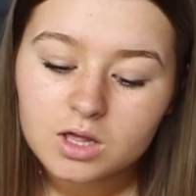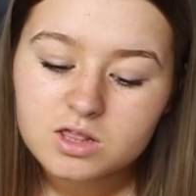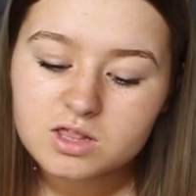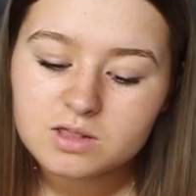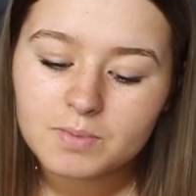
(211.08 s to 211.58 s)

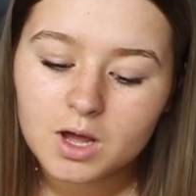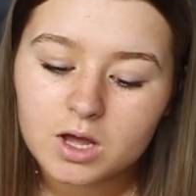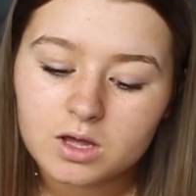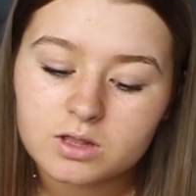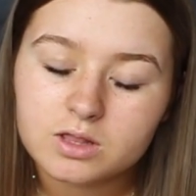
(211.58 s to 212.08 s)

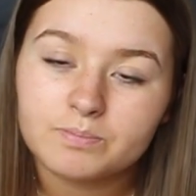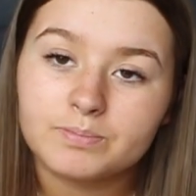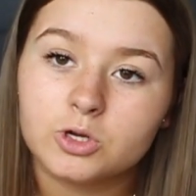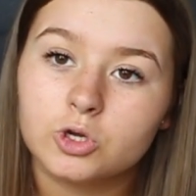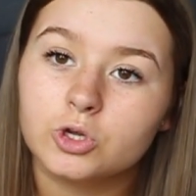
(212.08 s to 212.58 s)
Spurs,
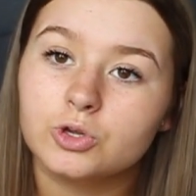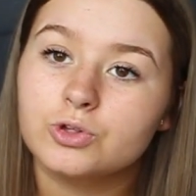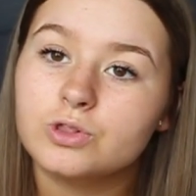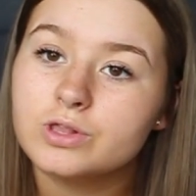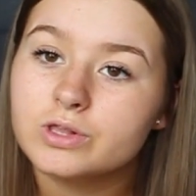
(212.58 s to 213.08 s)

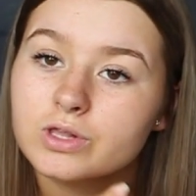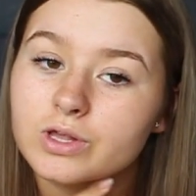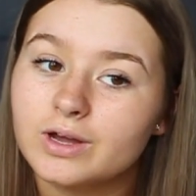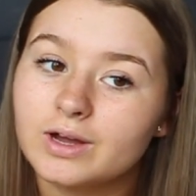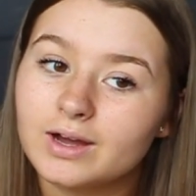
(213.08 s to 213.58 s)
because
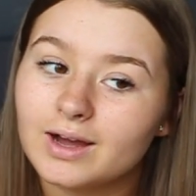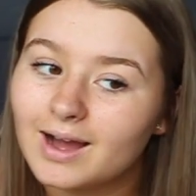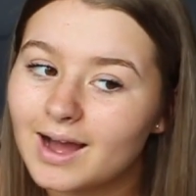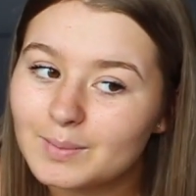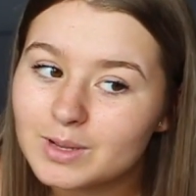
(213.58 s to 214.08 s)

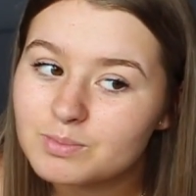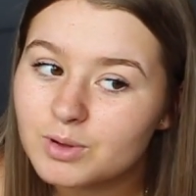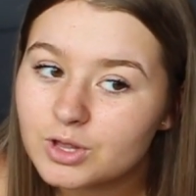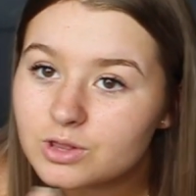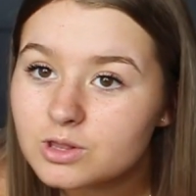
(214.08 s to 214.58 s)
I'm a
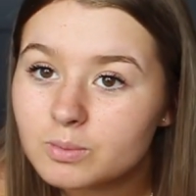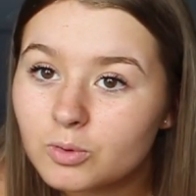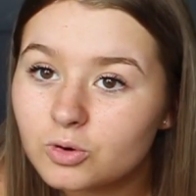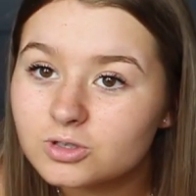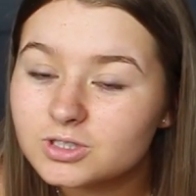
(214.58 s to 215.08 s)
Spurs
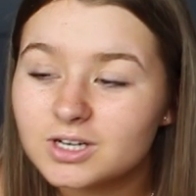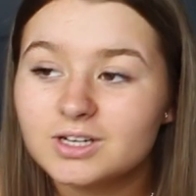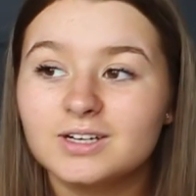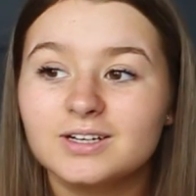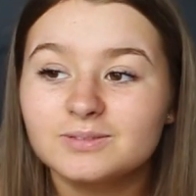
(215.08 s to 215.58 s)

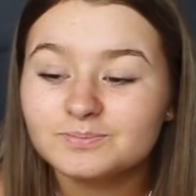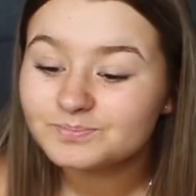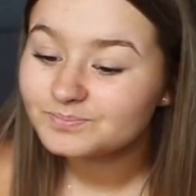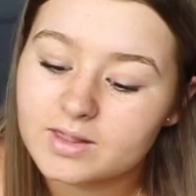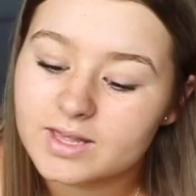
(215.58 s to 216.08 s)
supporter.
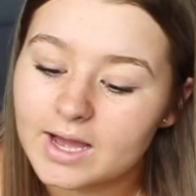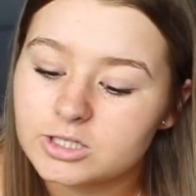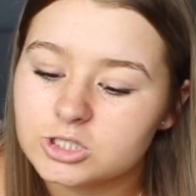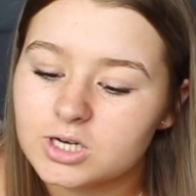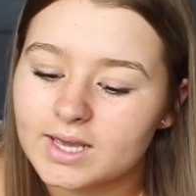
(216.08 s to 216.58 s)
So yeah, it
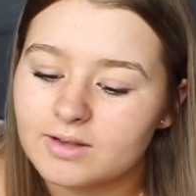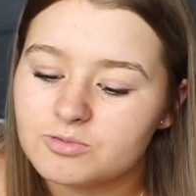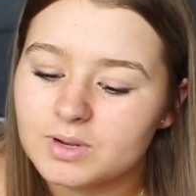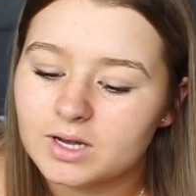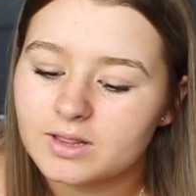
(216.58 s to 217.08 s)
just like
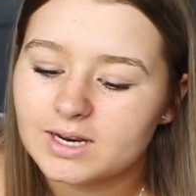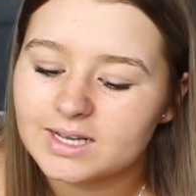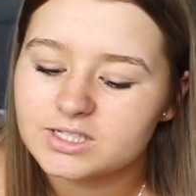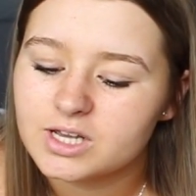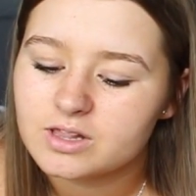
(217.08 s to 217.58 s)
gives me like the
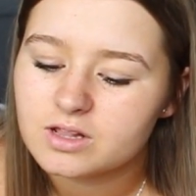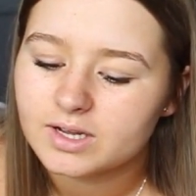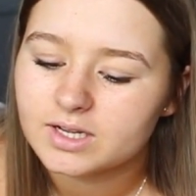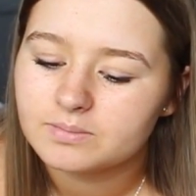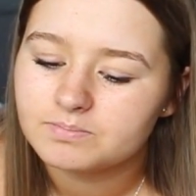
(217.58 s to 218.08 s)
latest
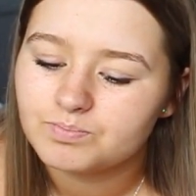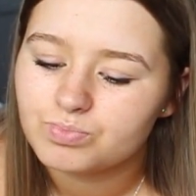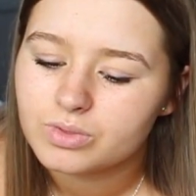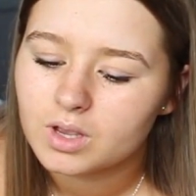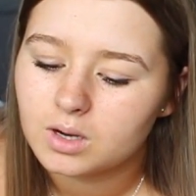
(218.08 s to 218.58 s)
like
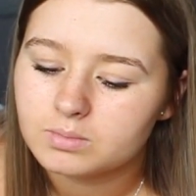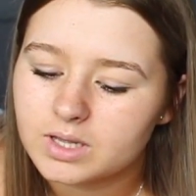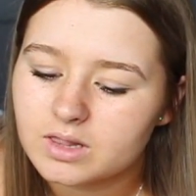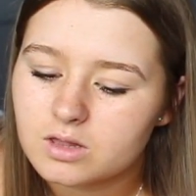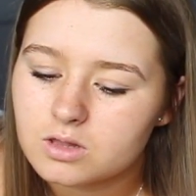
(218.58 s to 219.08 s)

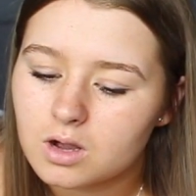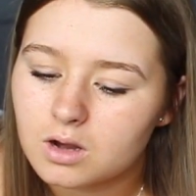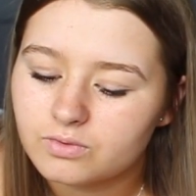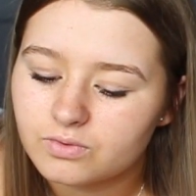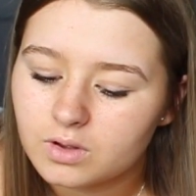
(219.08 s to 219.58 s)
updates and stuff,